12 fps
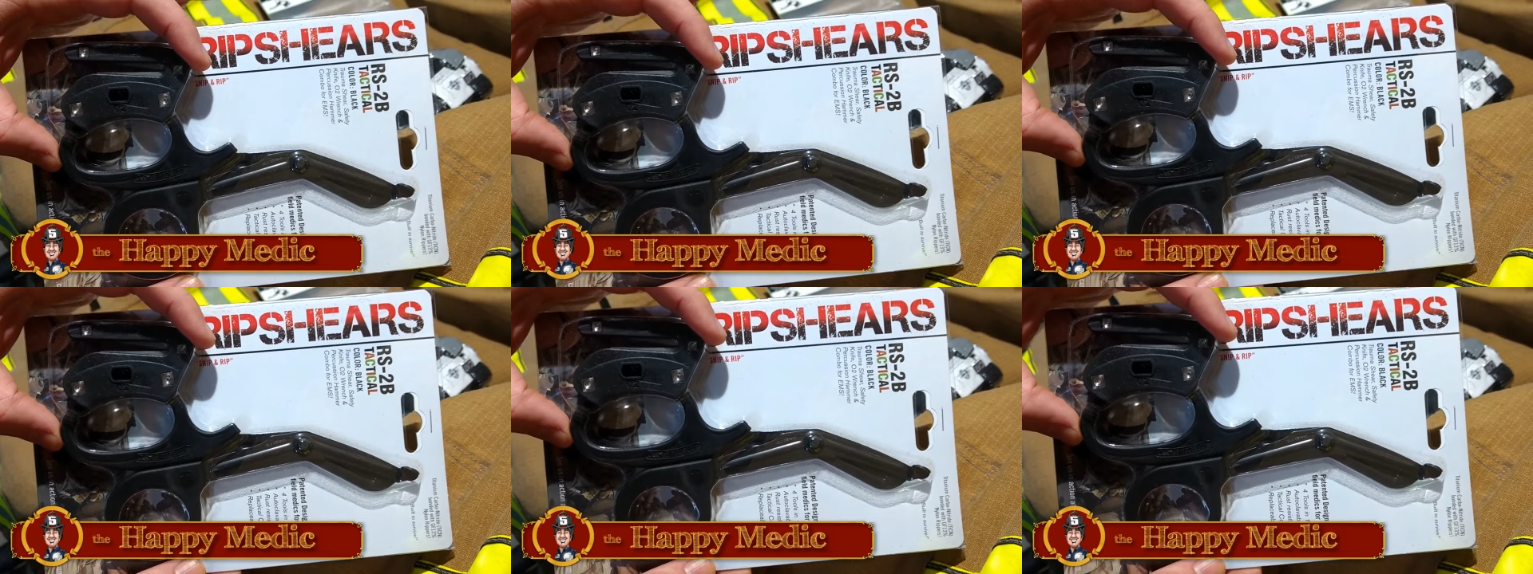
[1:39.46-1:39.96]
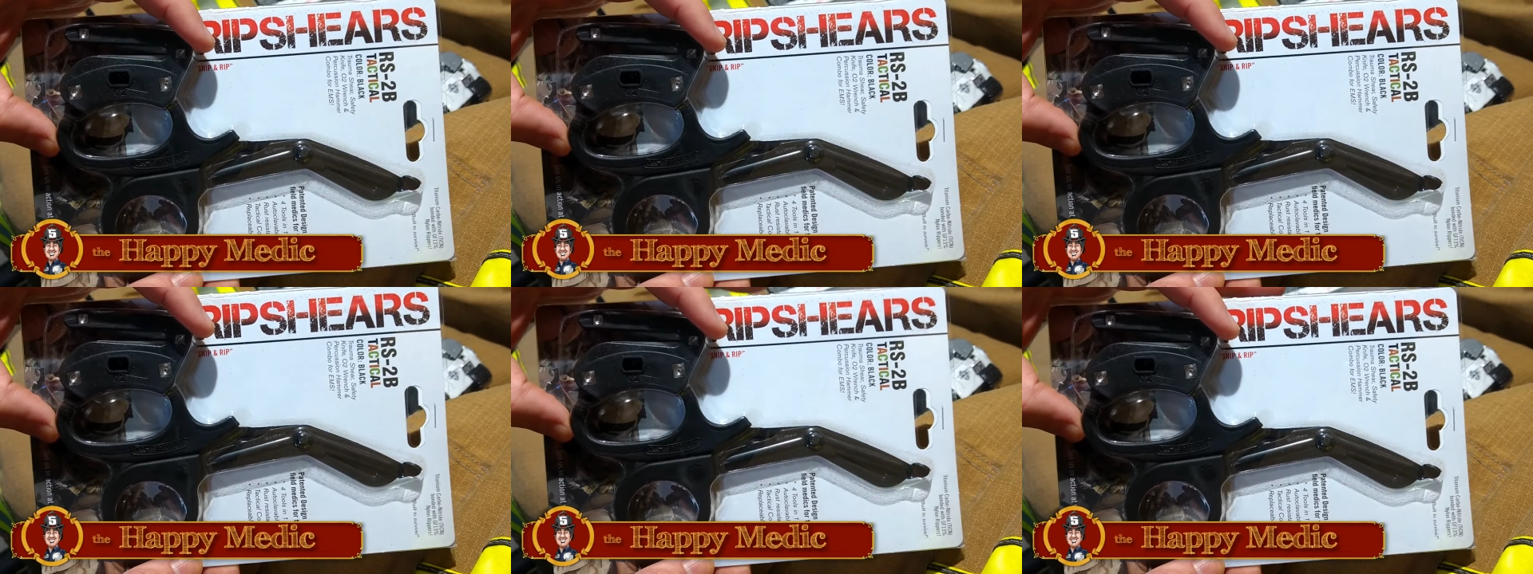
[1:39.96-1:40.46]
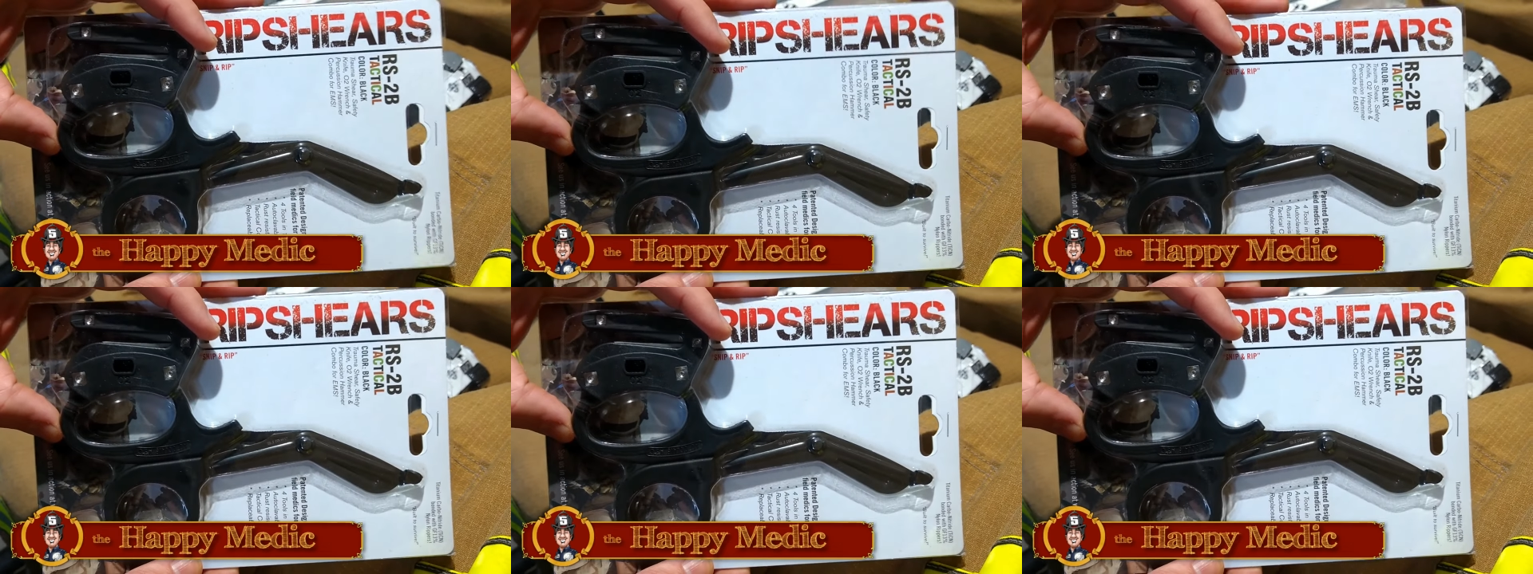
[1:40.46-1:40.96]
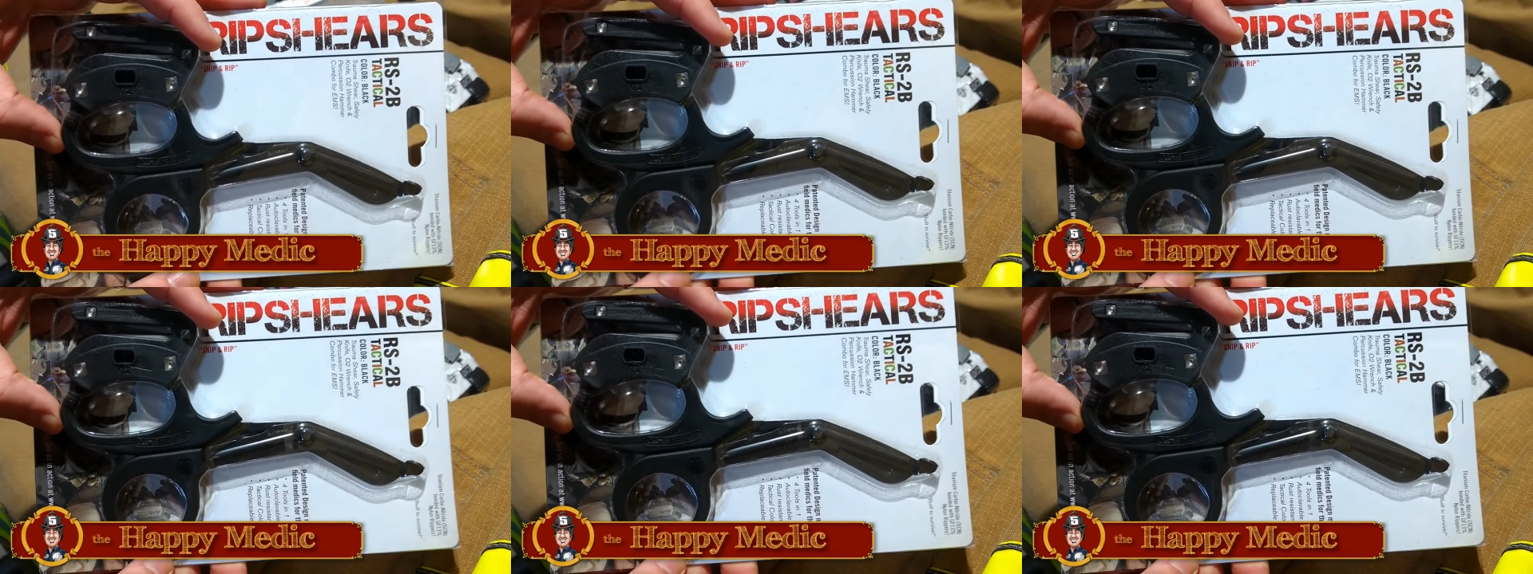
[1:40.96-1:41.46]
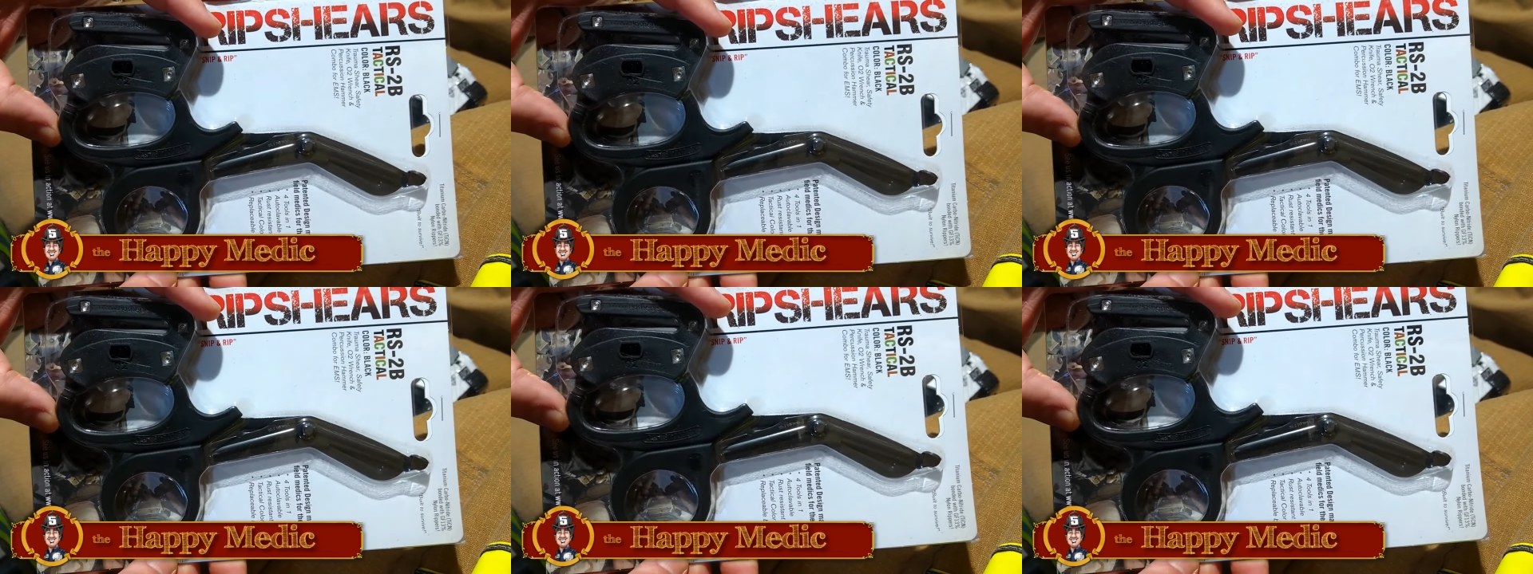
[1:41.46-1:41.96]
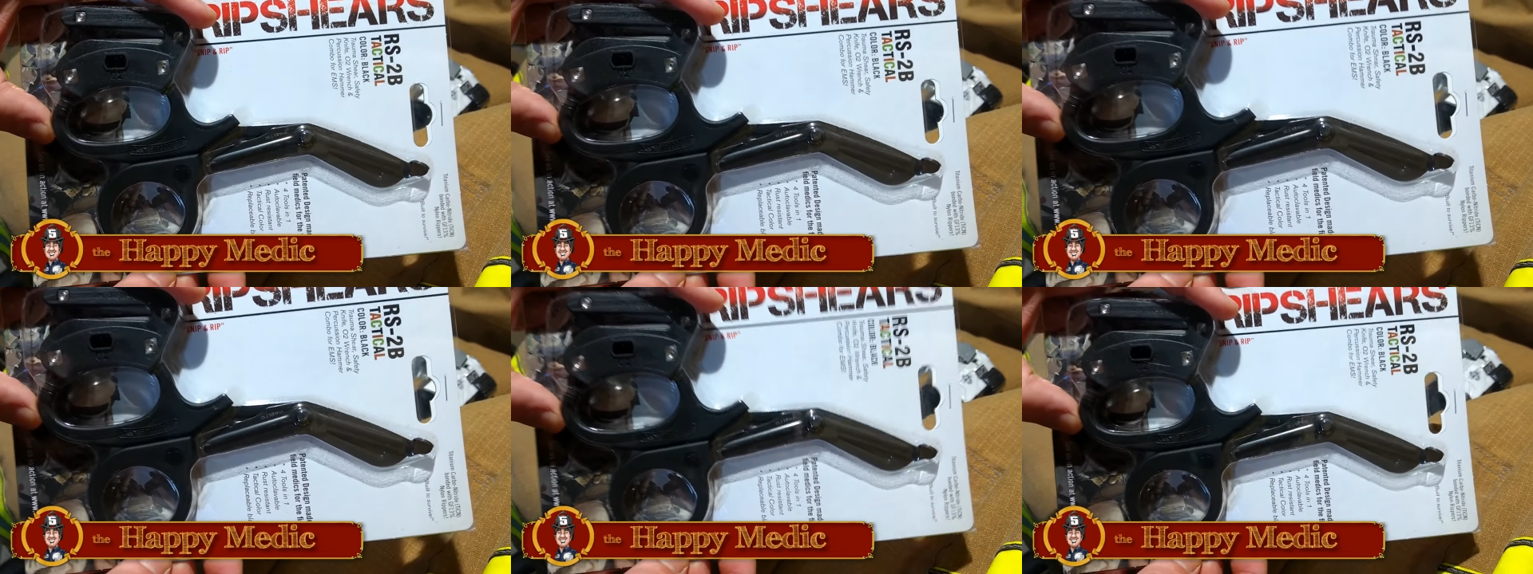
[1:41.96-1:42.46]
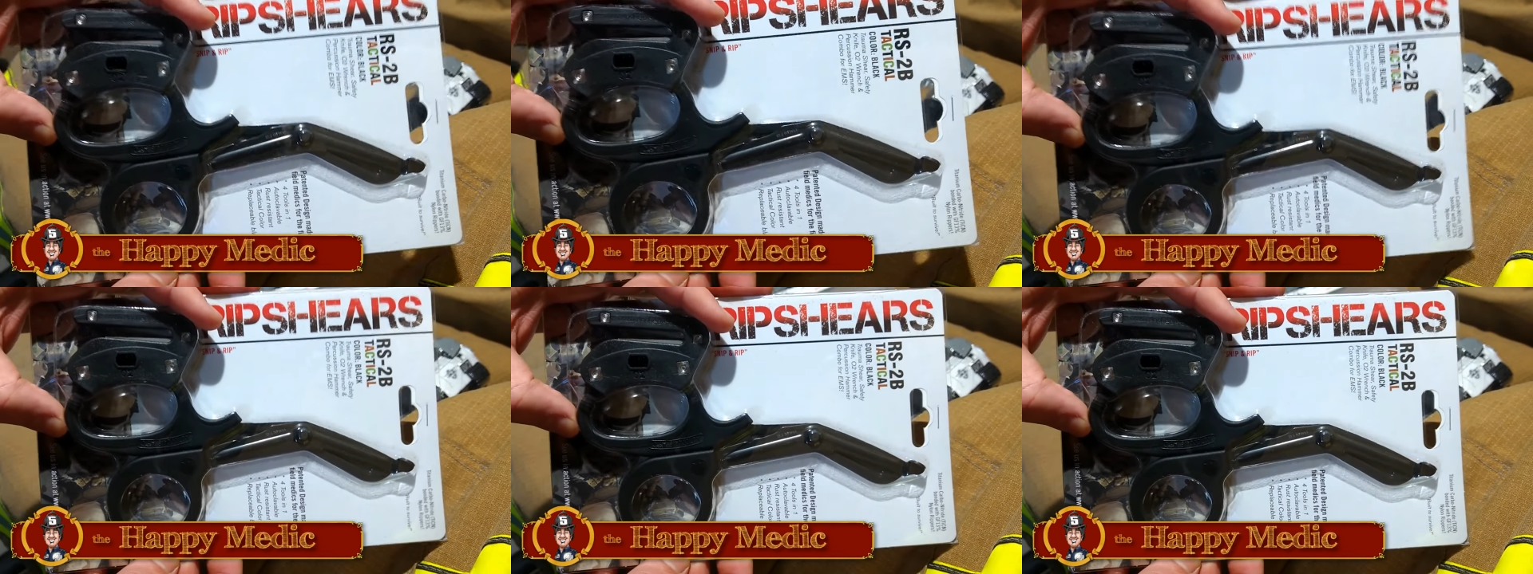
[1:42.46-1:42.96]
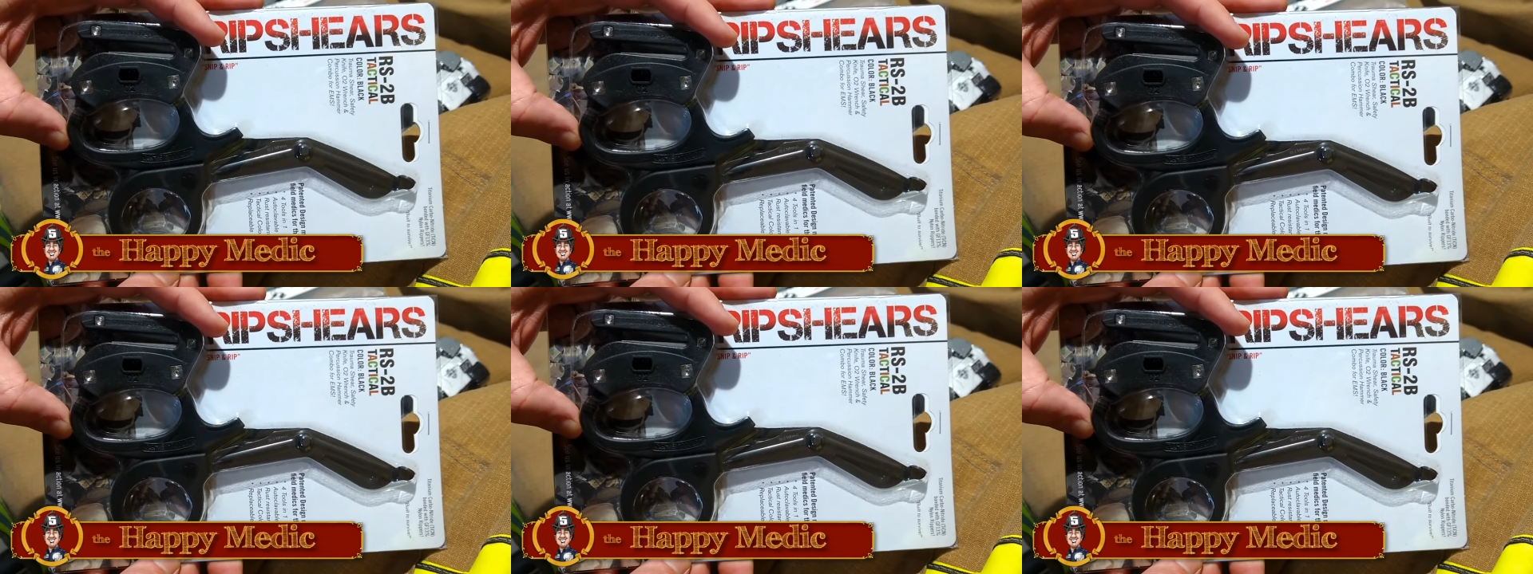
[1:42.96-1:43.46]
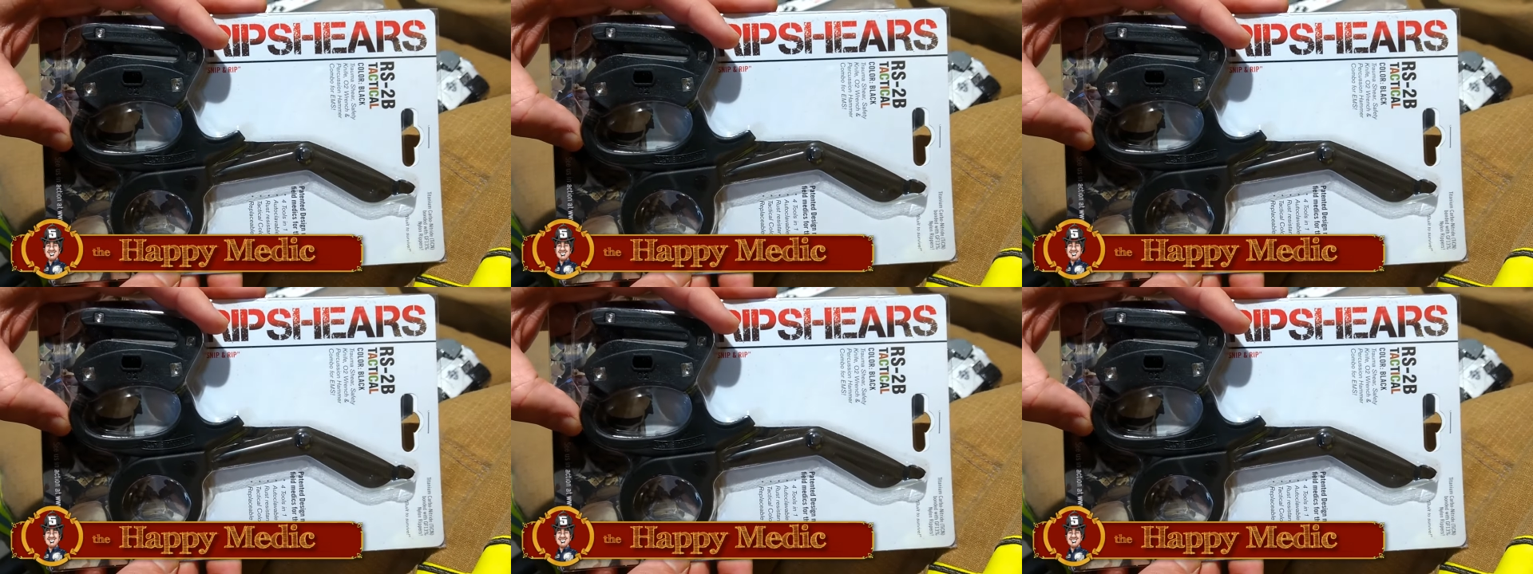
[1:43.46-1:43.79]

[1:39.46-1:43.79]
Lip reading: (no speaker visible)